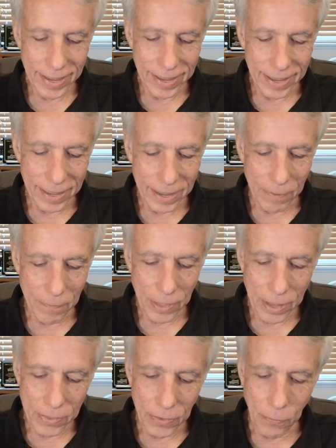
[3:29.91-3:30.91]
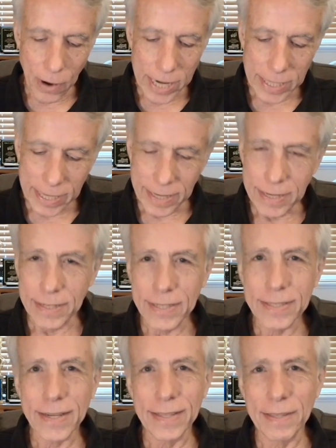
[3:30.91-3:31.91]
The white
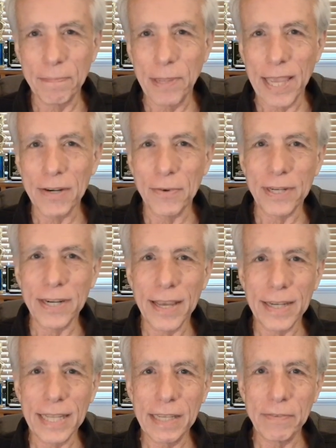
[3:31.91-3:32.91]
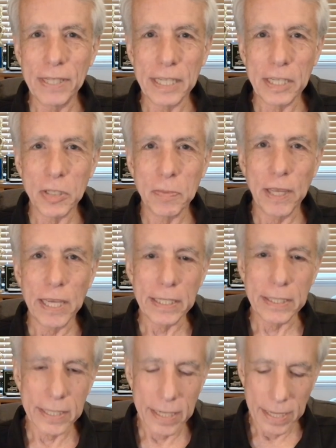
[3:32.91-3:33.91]
keys on the piano are not evenly
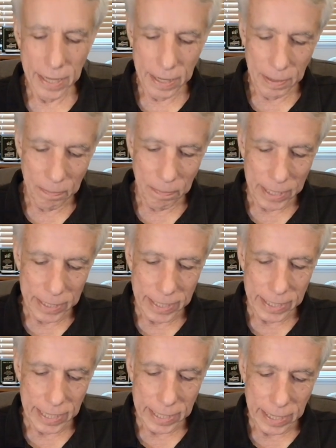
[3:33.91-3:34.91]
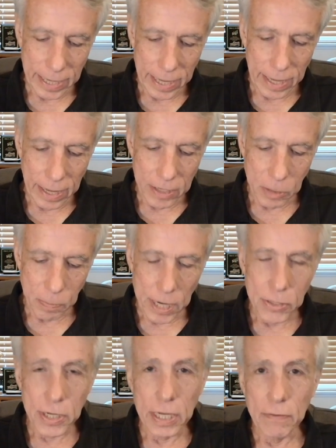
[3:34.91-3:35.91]
spaced, but the
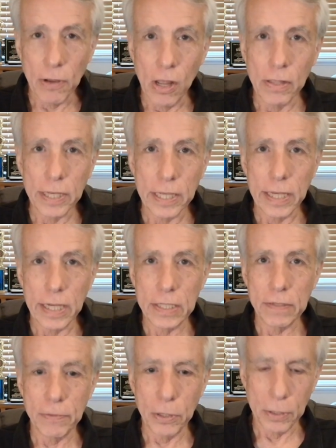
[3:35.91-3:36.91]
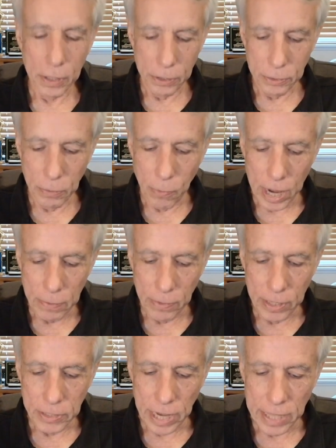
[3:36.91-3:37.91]
spacing of all the keys, if you include the white
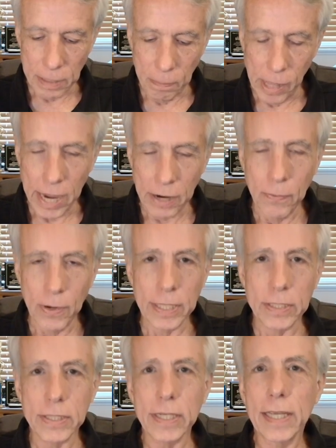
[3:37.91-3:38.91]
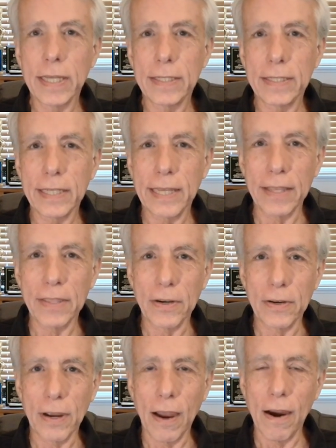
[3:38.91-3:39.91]
ones and the black ones
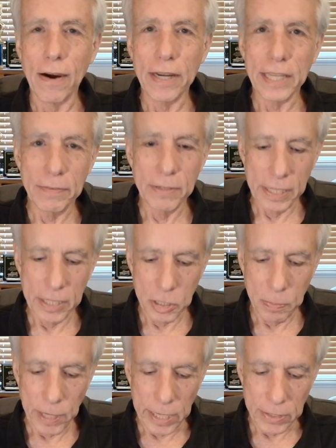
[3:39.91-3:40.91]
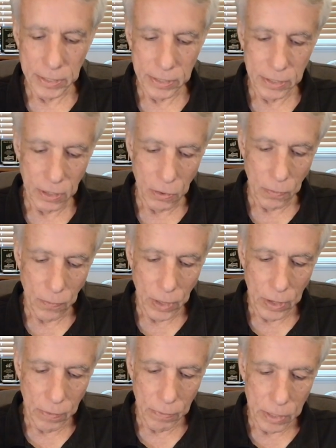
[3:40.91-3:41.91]
together, are evenly spaced. So
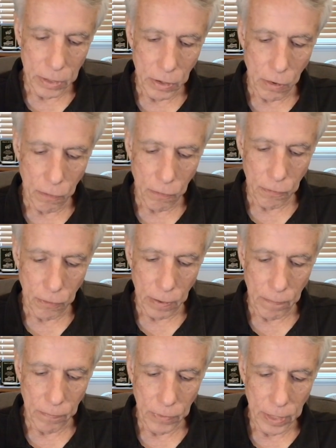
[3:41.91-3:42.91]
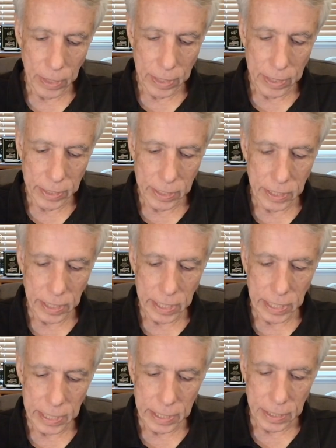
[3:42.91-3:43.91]
when you go from
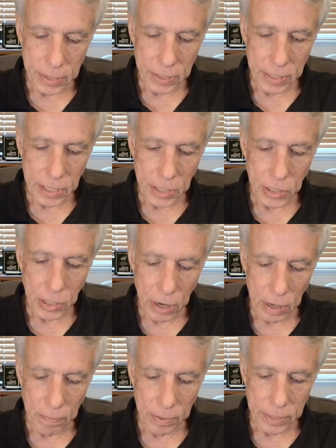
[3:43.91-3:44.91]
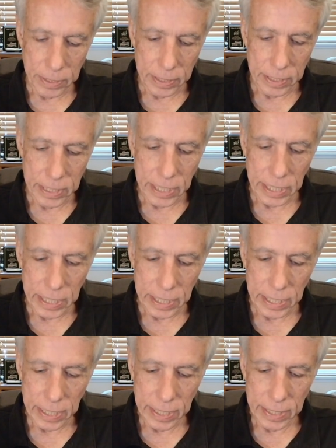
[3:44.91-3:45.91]
C to C sharp to
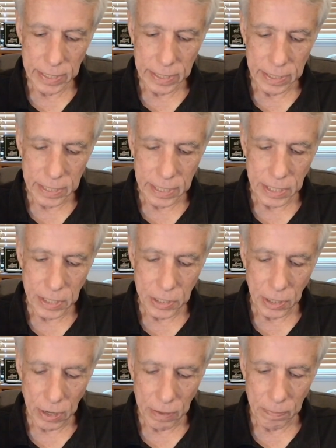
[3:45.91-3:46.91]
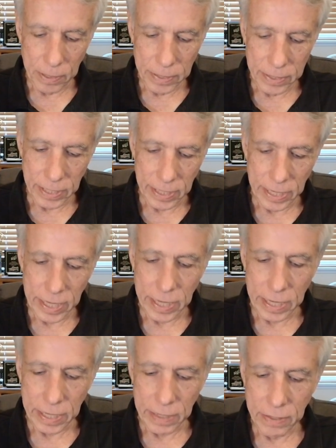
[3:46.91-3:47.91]
D sharp to E,
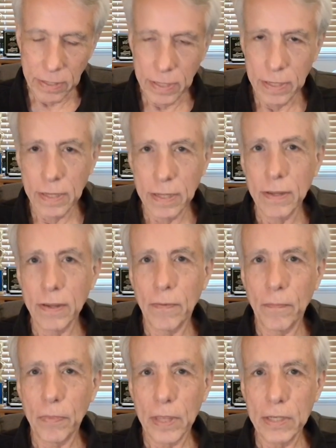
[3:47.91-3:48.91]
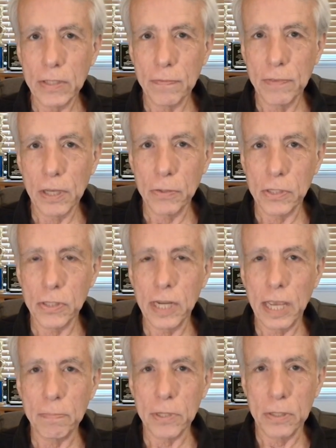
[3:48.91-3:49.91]
each of those
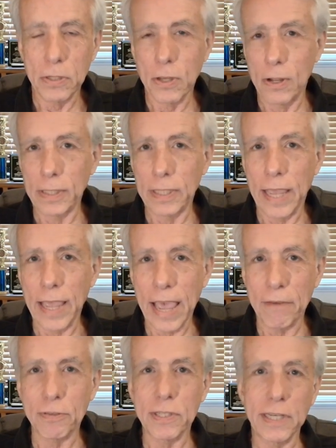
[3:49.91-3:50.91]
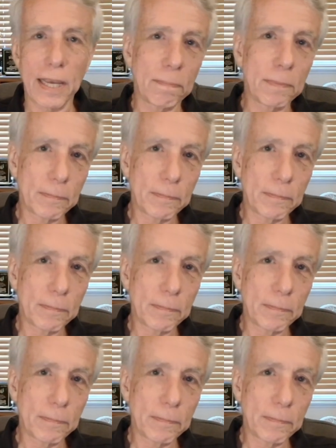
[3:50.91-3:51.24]
steps is called a half step.